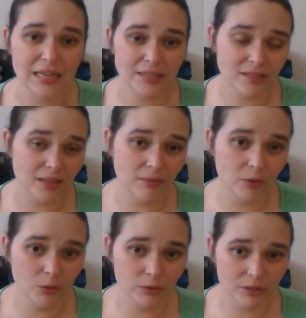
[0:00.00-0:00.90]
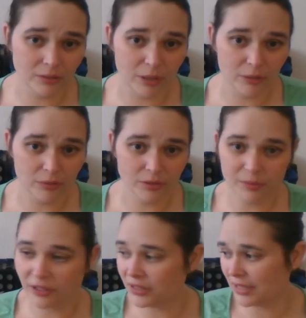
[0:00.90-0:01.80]
instead of odorless mineral
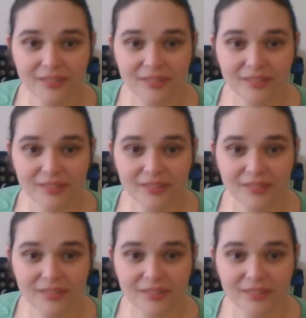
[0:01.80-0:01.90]
spirits.